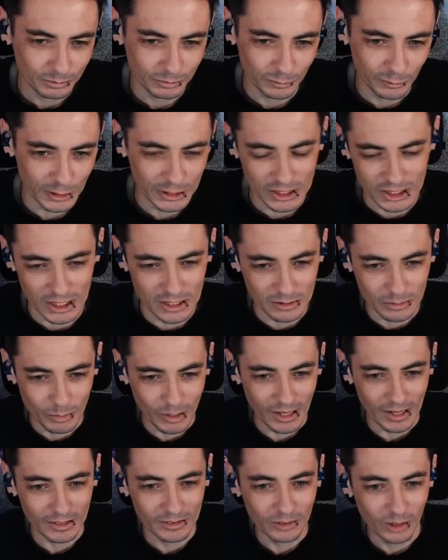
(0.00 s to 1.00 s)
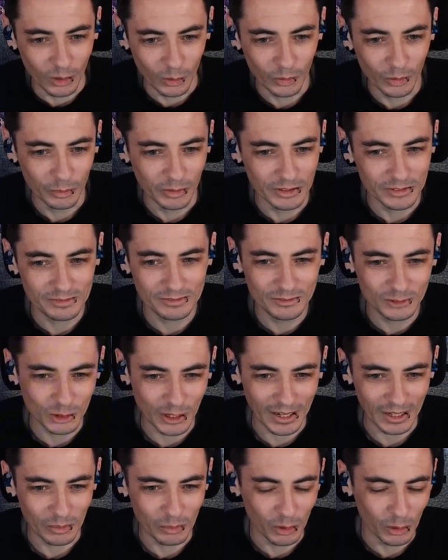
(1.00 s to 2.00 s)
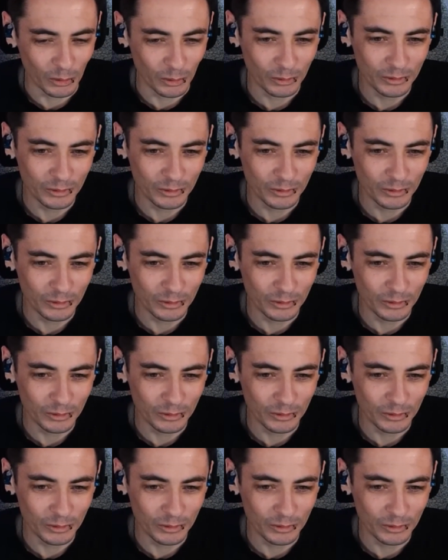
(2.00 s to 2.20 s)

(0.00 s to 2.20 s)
Vegeta's my ultimate Dragon Ball